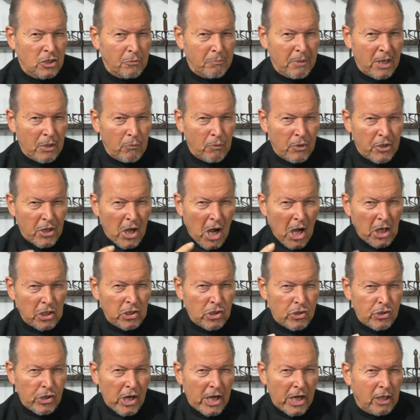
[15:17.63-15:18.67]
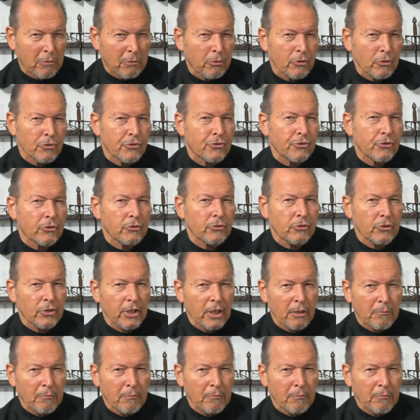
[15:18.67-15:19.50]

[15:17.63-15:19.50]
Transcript: me with unshakable certainty